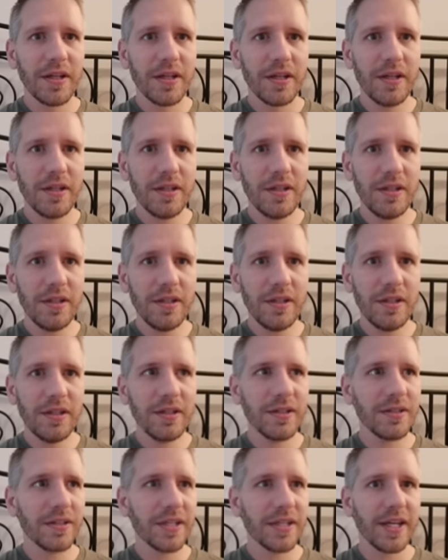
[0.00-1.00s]

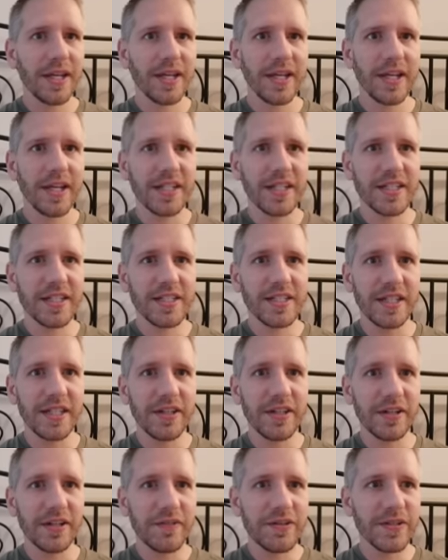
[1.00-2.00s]
Okay, I got excited
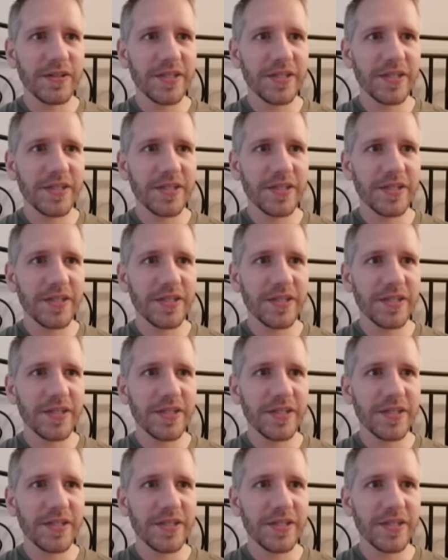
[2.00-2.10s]
there for a